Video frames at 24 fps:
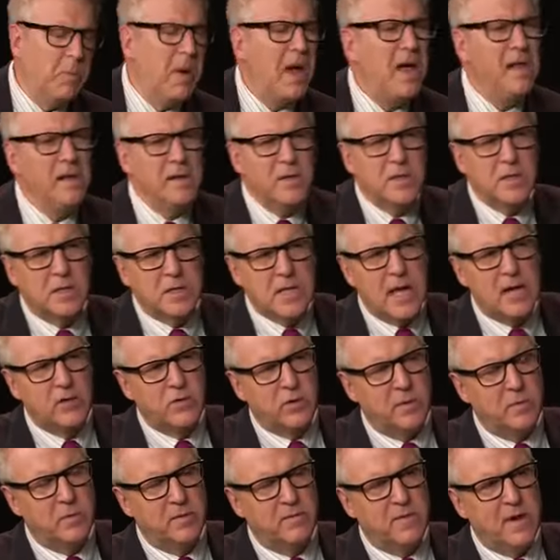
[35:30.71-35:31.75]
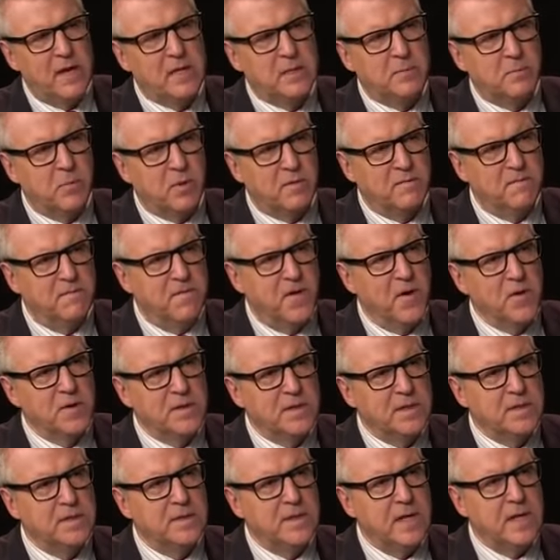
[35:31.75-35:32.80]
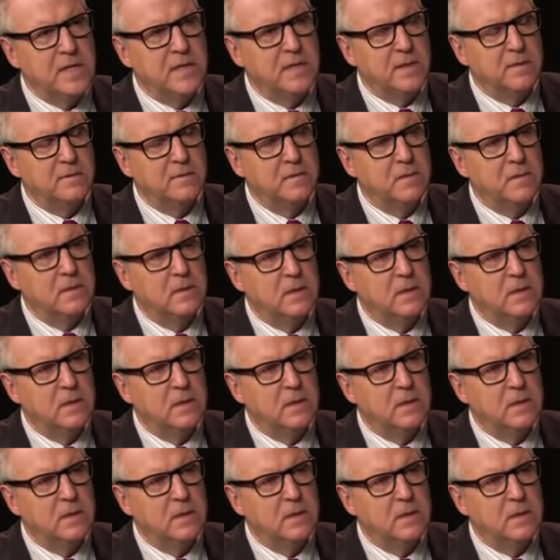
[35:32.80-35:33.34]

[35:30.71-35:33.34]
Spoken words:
politics actually provides perverse incentives.